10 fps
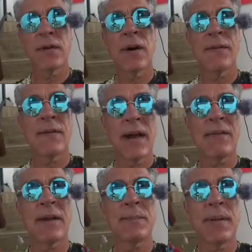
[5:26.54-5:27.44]
know, I've
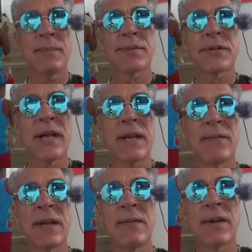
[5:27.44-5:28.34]
had people say,
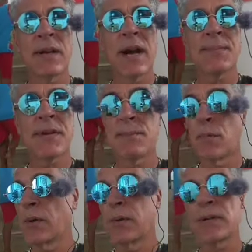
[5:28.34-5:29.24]
even the cops said,
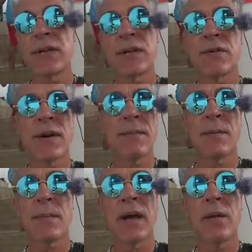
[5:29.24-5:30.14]
"Boy, we seen you coming a
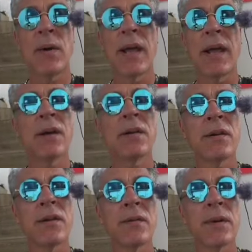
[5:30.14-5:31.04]
mile away.
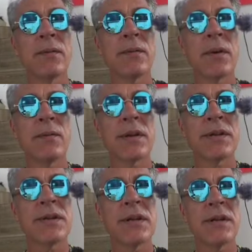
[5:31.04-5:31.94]
You know, we really
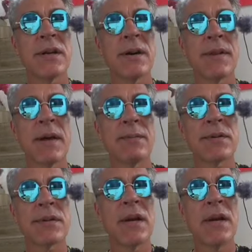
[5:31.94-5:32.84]
seen you coming." That
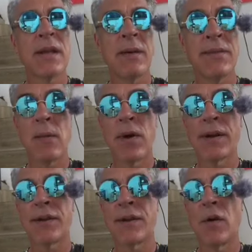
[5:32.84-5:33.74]
was, they
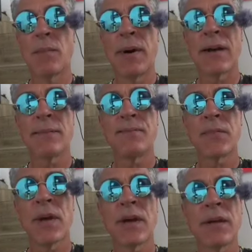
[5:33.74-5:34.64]
wanted to know about
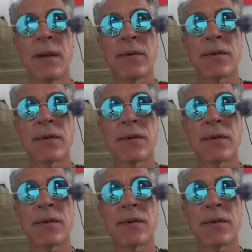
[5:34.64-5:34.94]
him. They were